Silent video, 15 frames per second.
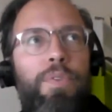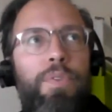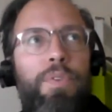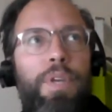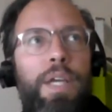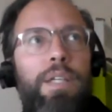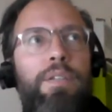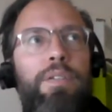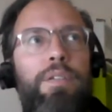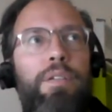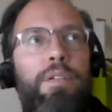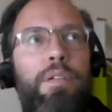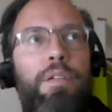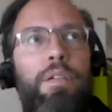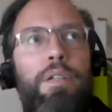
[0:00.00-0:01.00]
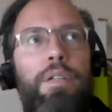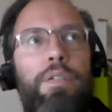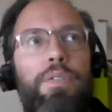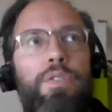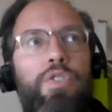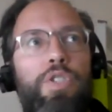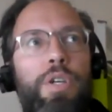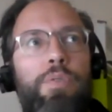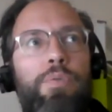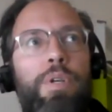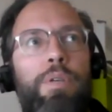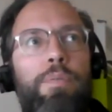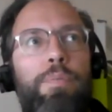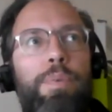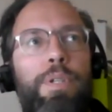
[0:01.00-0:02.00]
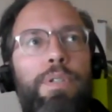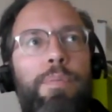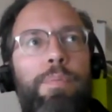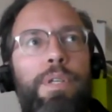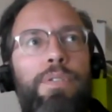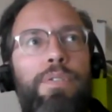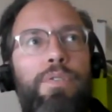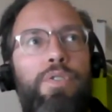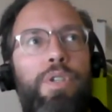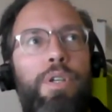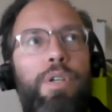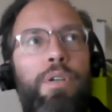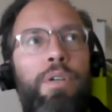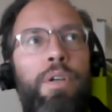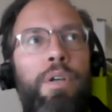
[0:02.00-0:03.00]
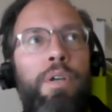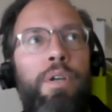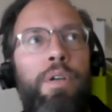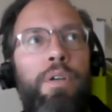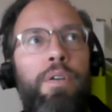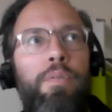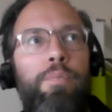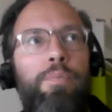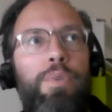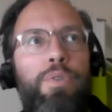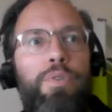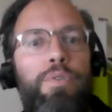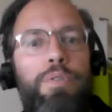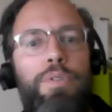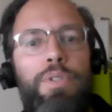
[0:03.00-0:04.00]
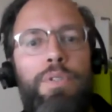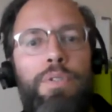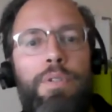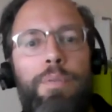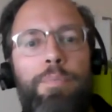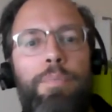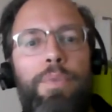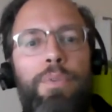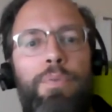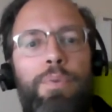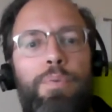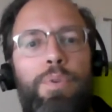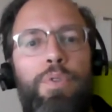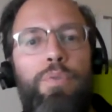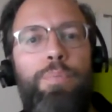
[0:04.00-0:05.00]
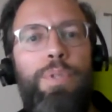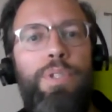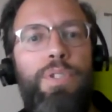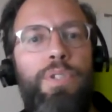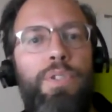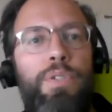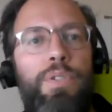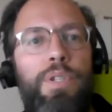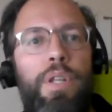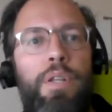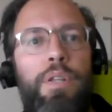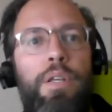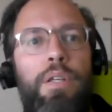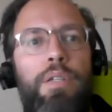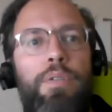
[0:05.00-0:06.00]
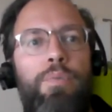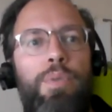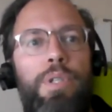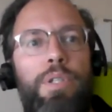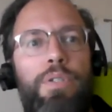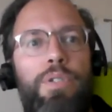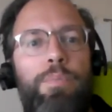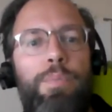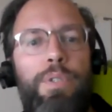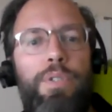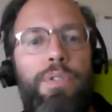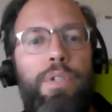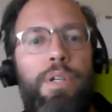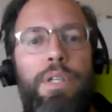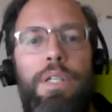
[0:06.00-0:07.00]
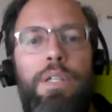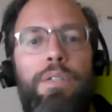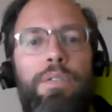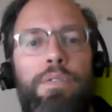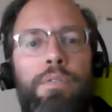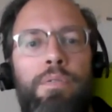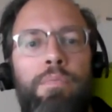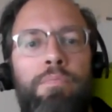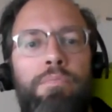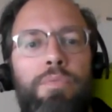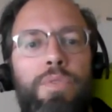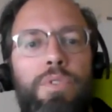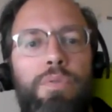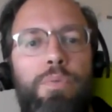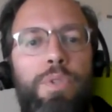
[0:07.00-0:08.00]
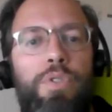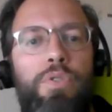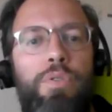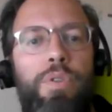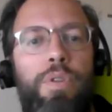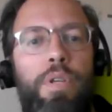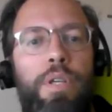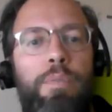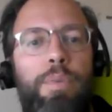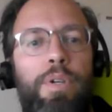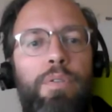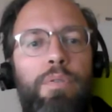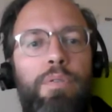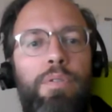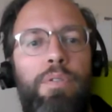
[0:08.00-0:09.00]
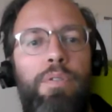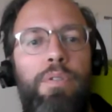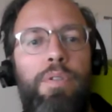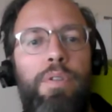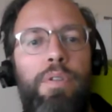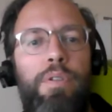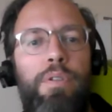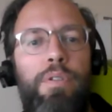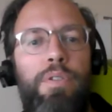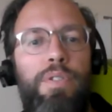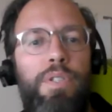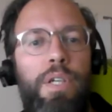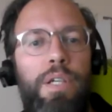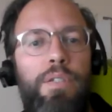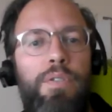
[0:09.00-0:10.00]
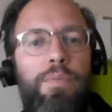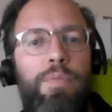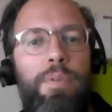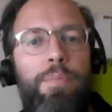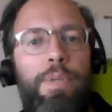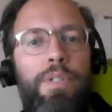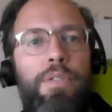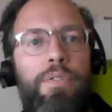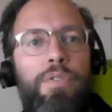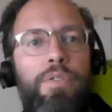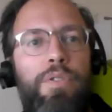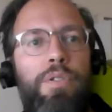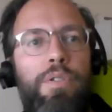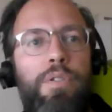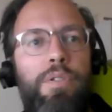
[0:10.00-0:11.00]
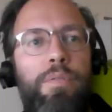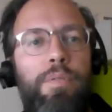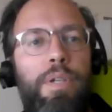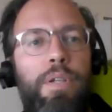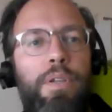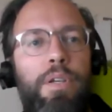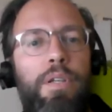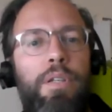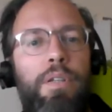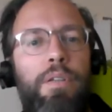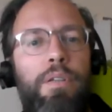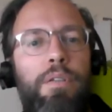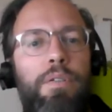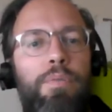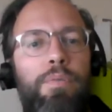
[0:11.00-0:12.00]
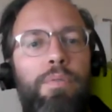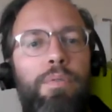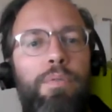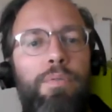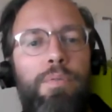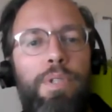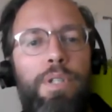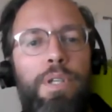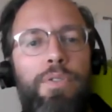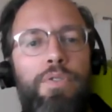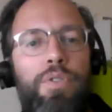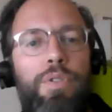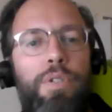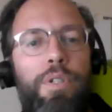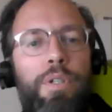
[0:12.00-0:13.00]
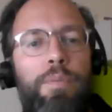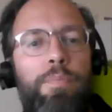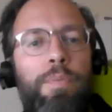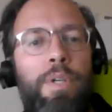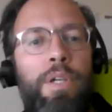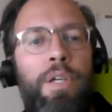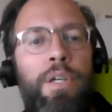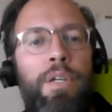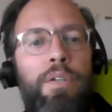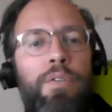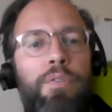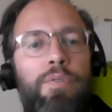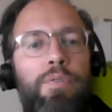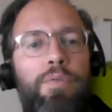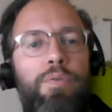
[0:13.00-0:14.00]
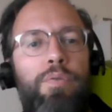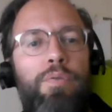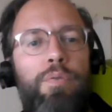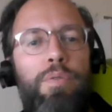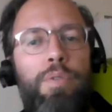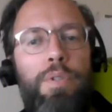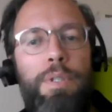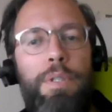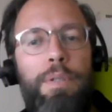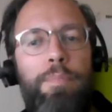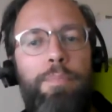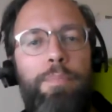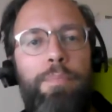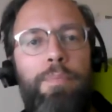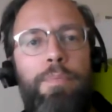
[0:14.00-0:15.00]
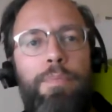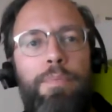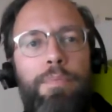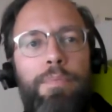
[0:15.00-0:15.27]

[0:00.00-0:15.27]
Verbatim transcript: data is generated by the messaging, because um, if we want to persist that data, we need some disk, I guess. So we should think about uh, the size of the messages and stuff like that, and the re retention time to um,